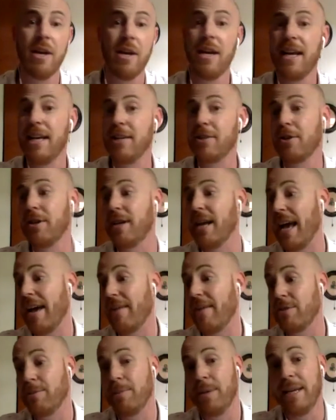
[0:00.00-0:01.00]
It's going to have
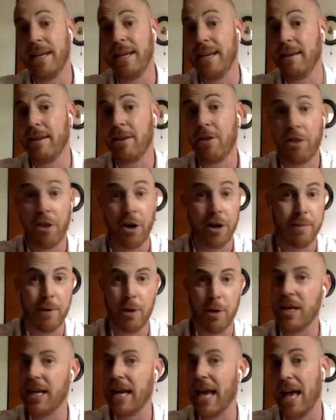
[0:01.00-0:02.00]
to be thought about
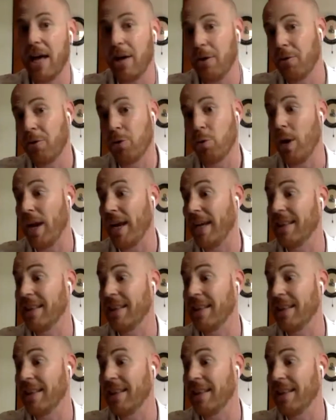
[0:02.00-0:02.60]
in a health way.